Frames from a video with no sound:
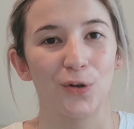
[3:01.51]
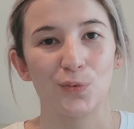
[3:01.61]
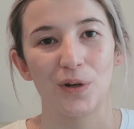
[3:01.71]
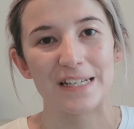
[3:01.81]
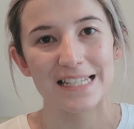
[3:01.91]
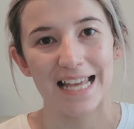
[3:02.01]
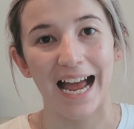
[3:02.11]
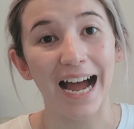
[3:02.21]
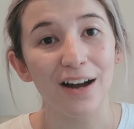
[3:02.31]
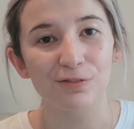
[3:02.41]
good one to
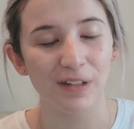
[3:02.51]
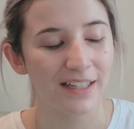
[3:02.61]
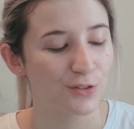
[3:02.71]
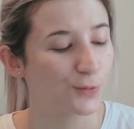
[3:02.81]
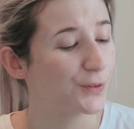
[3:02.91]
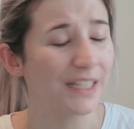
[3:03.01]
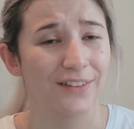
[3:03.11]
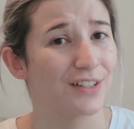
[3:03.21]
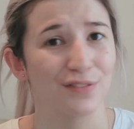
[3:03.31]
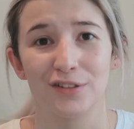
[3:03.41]
have. It's a really
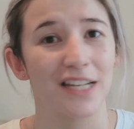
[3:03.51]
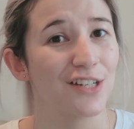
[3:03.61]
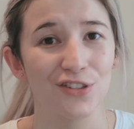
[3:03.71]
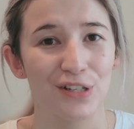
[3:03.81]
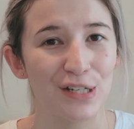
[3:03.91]
nice foundation.